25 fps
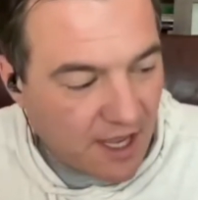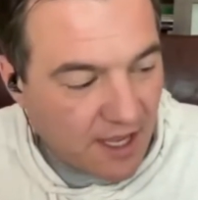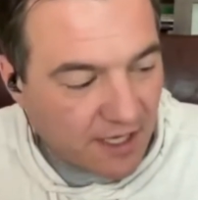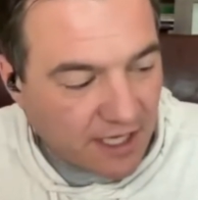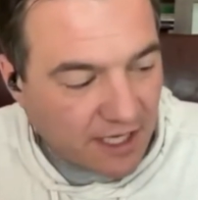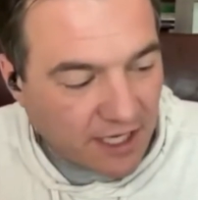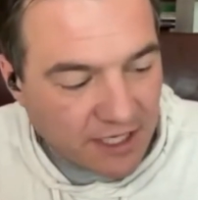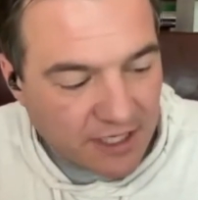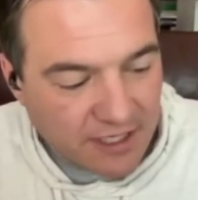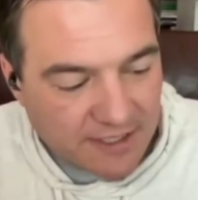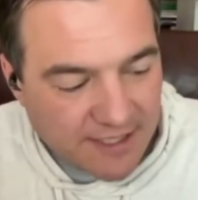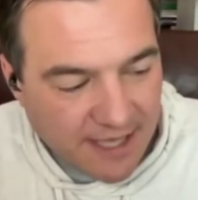
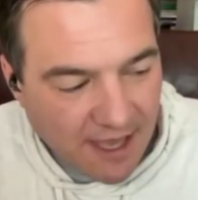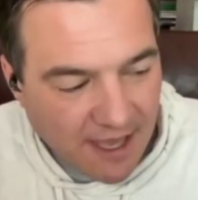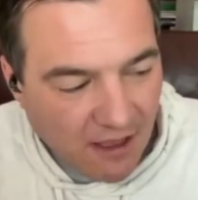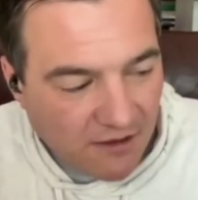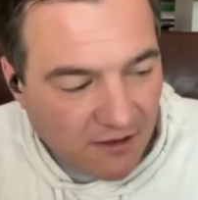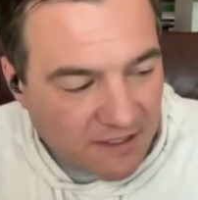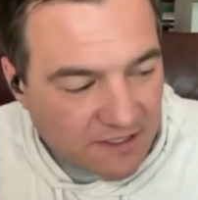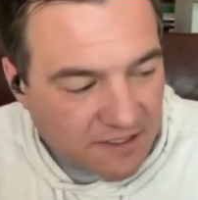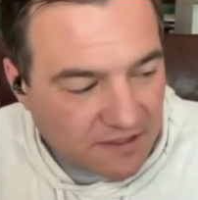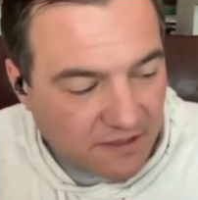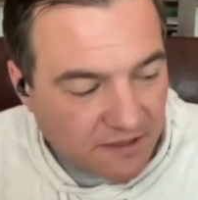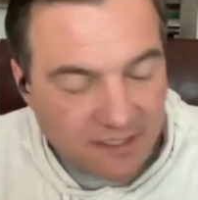Can you tell
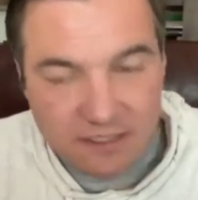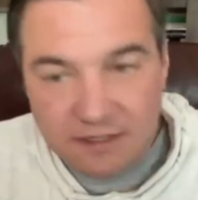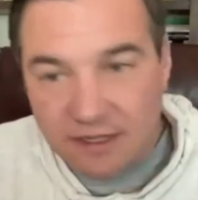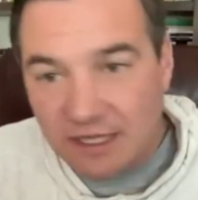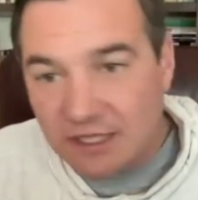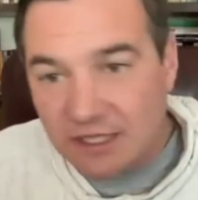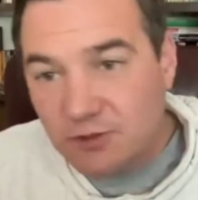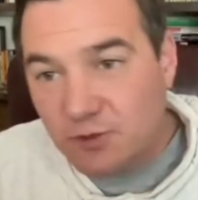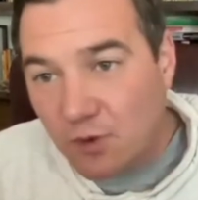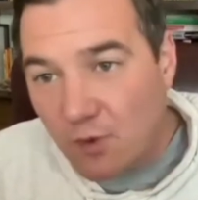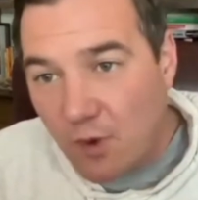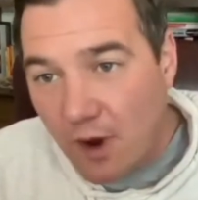us,
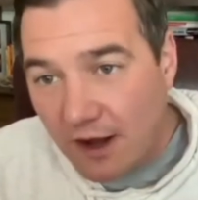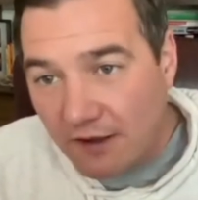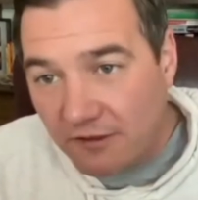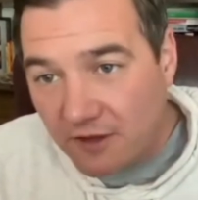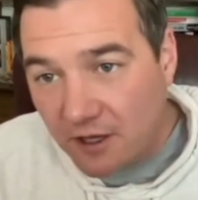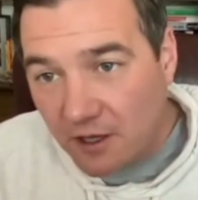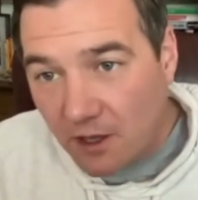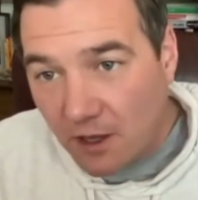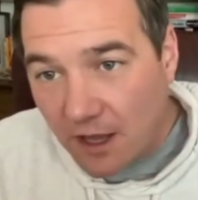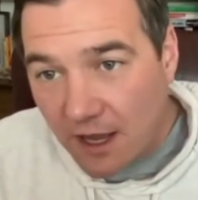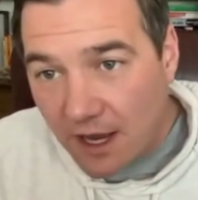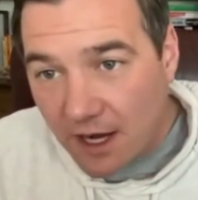let's rewind the
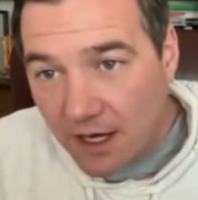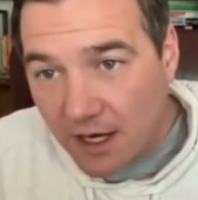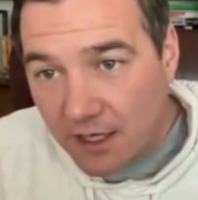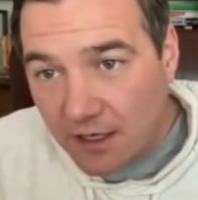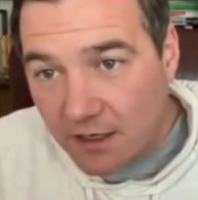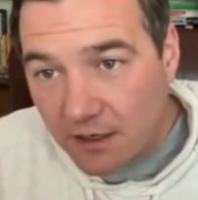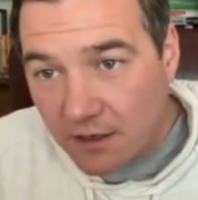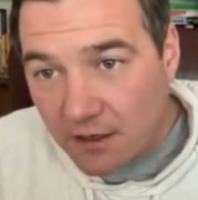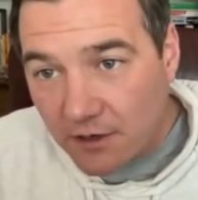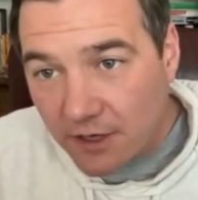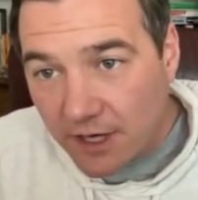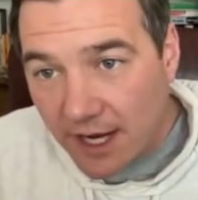clock.
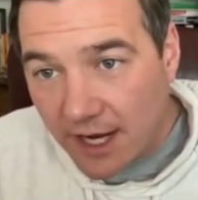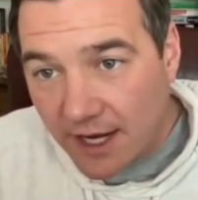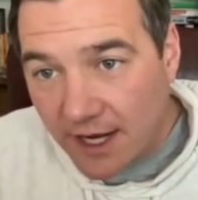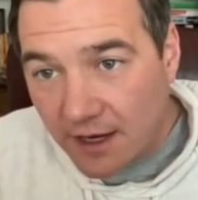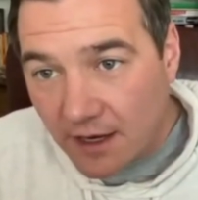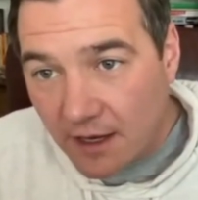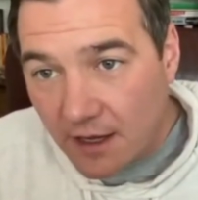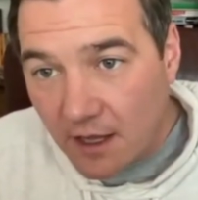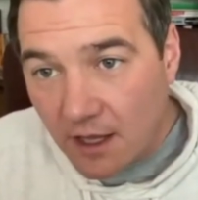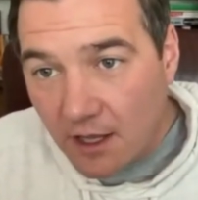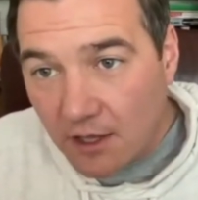Okay.